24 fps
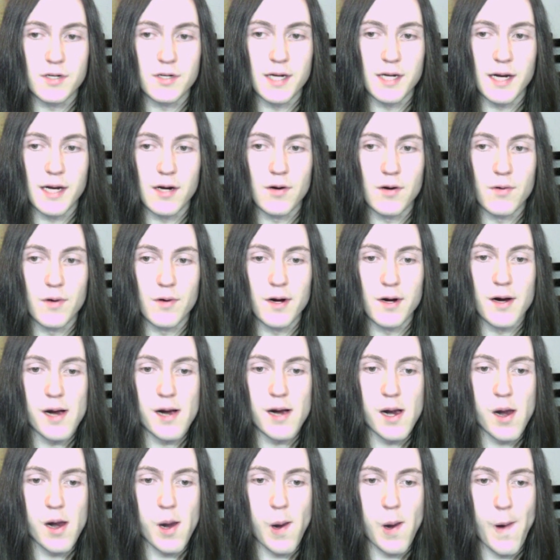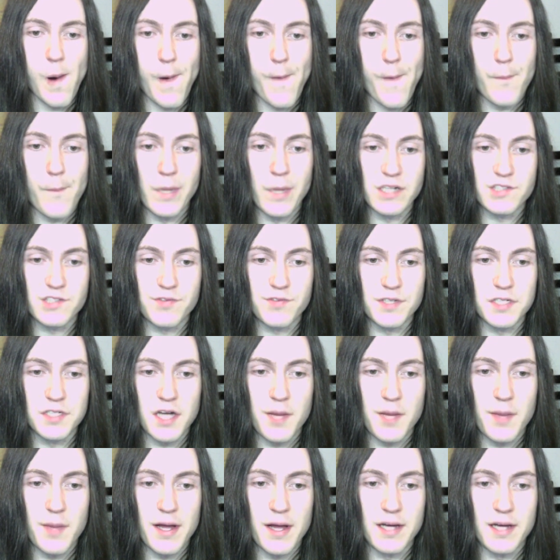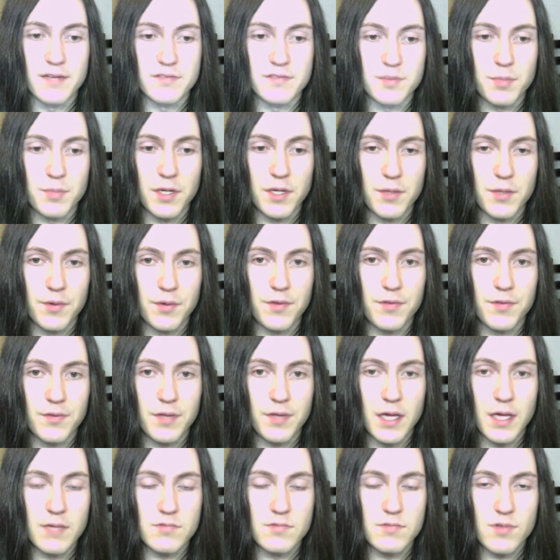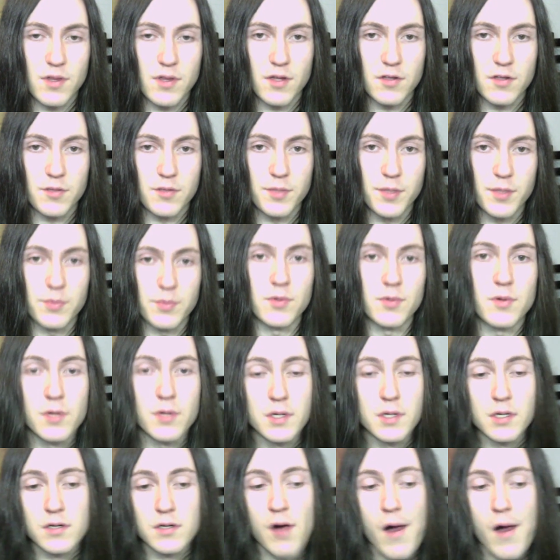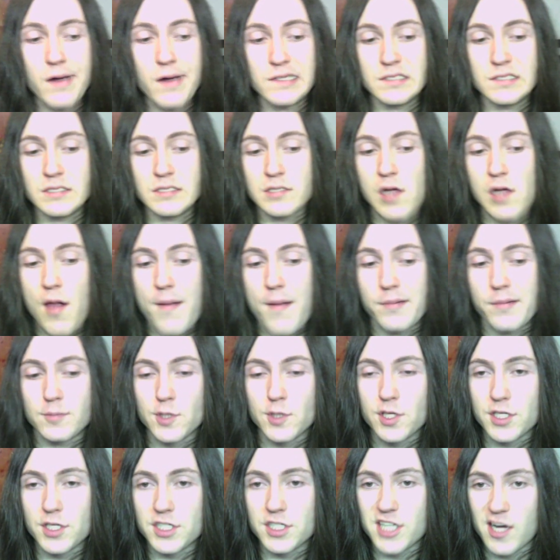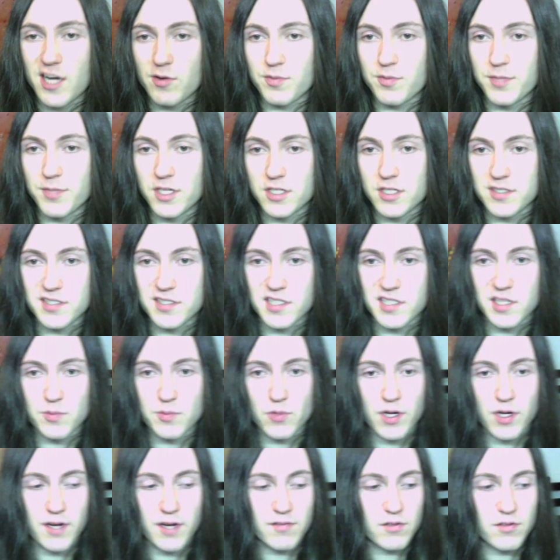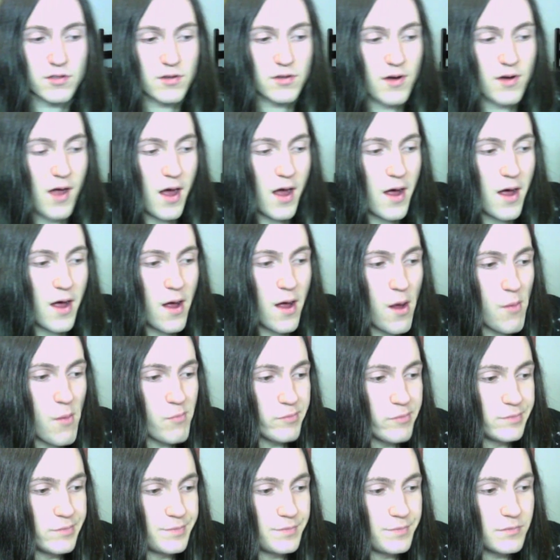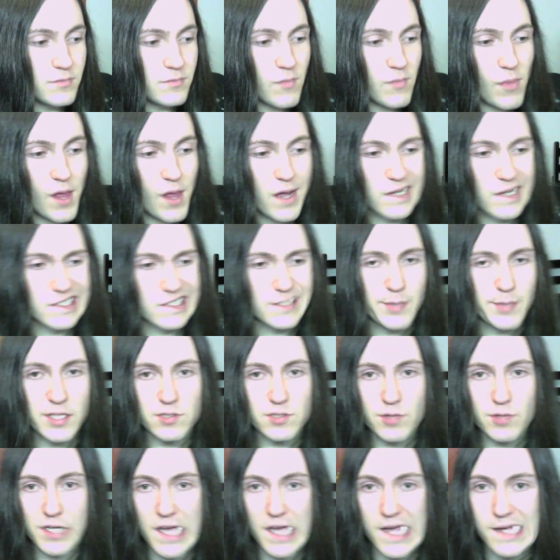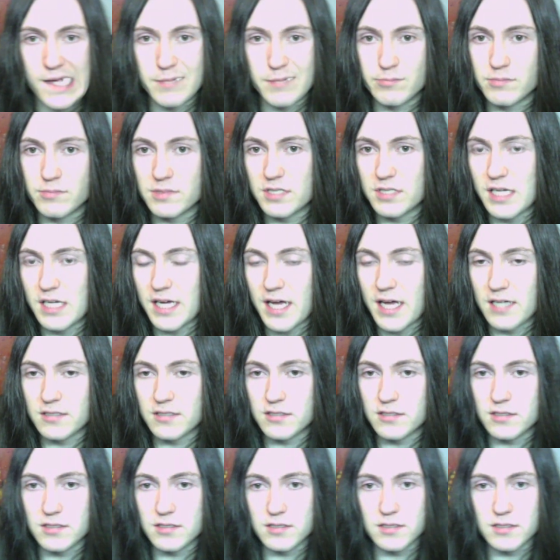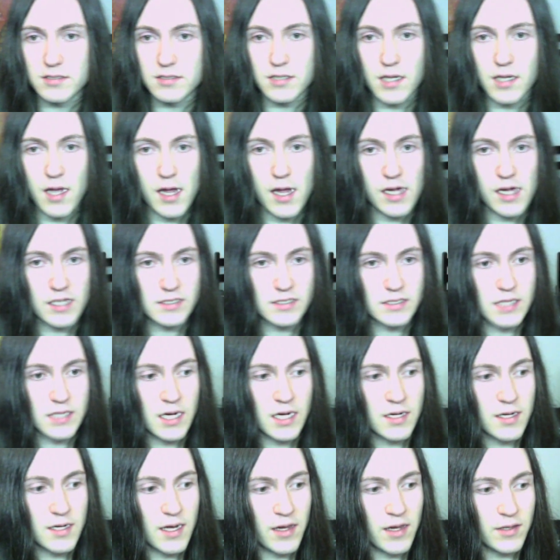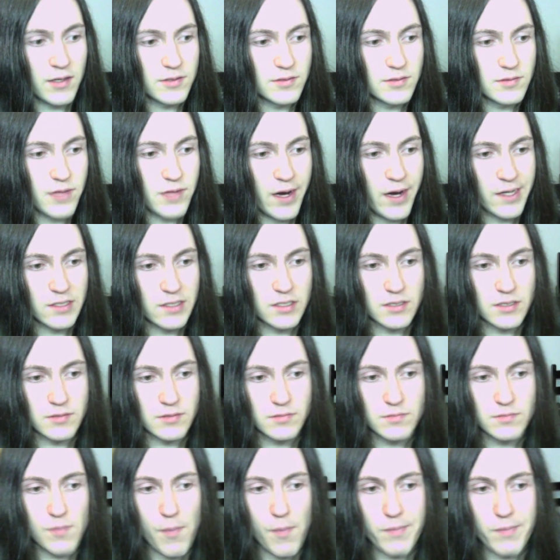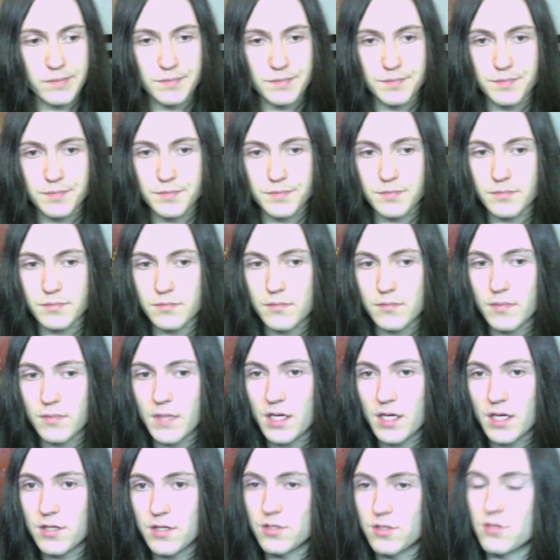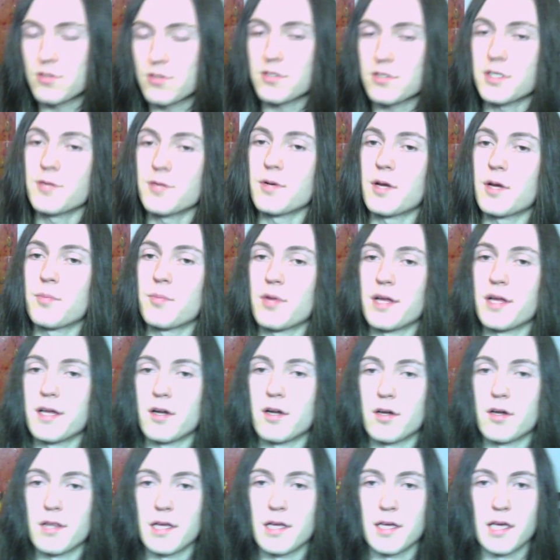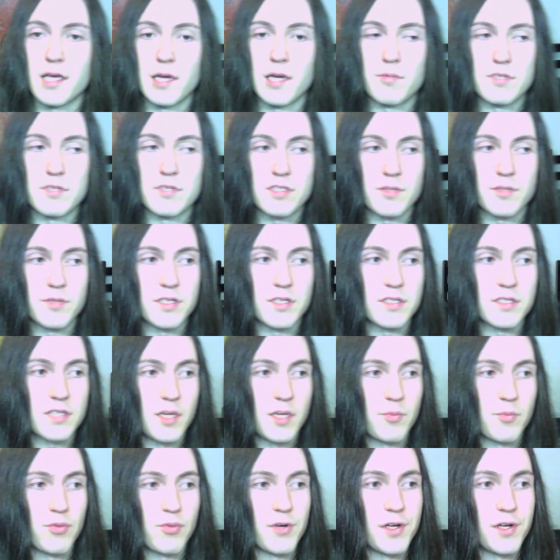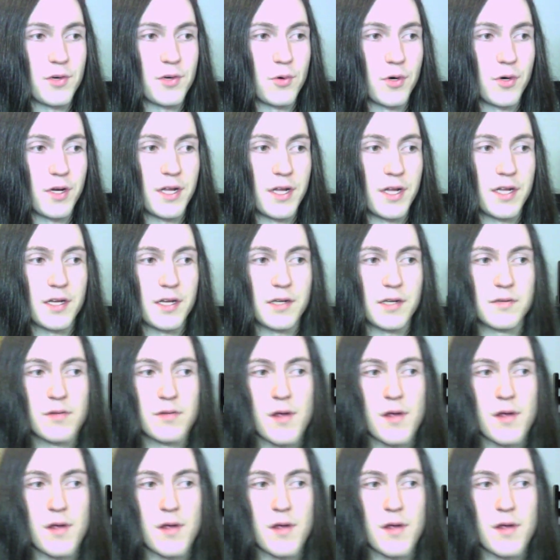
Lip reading: how much free time I have to play with games with other people. But you can chat with me on Steam, whatever. Depends what games, I guess. I don't know. Usually when I play an online game with someone, it's like pre-coordinated.